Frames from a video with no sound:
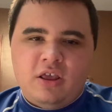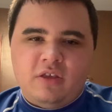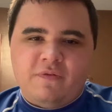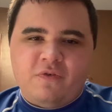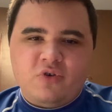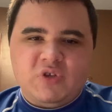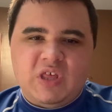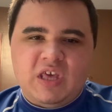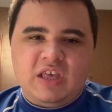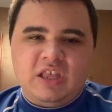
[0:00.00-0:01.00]
The first
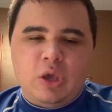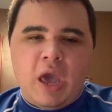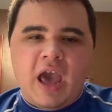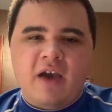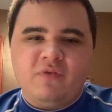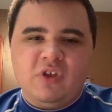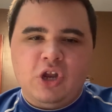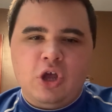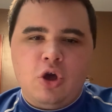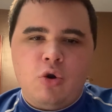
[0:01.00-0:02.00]
thing that you have to
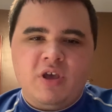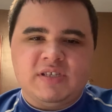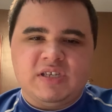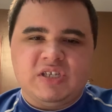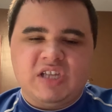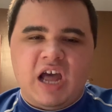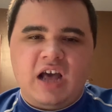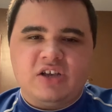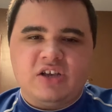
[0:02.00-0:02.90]
know is a stock